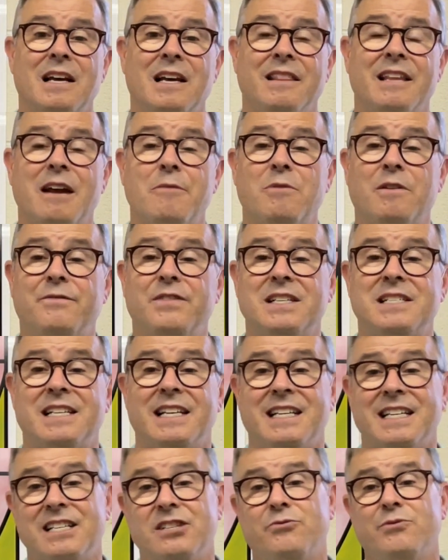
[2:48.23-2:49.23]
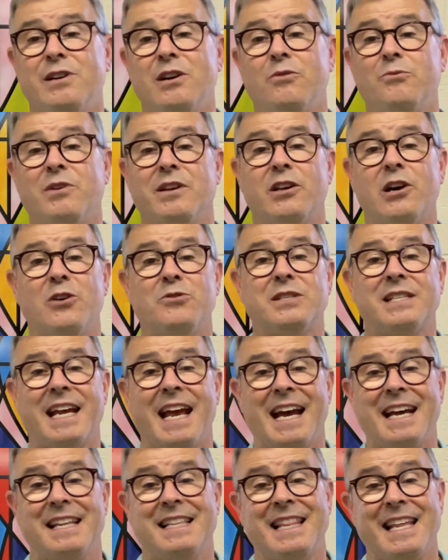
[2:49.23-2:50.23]
They will visit Israel with host
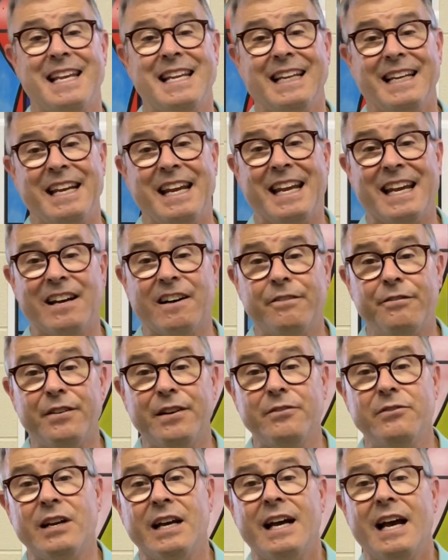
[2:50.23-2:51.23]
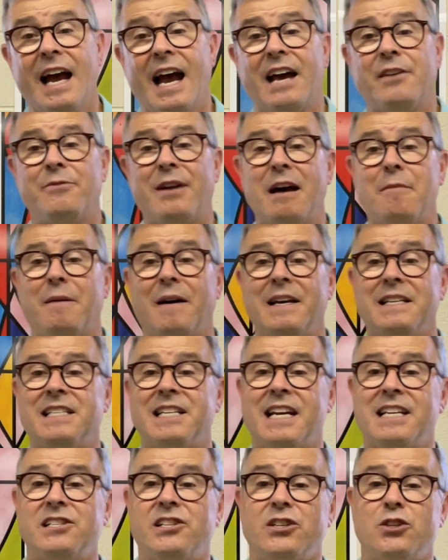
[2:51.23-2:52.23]
Kathie Lee Gifford and Rabbi
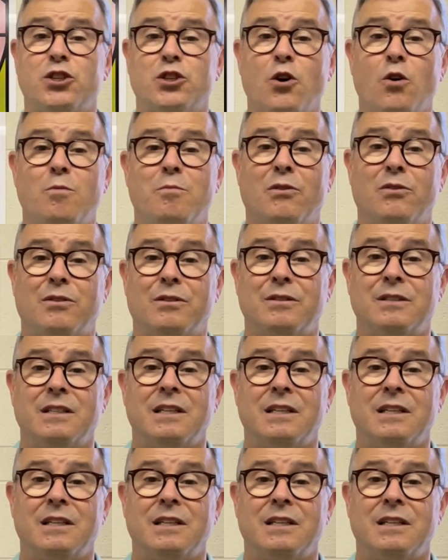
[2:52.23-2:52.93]
Jason Sobel.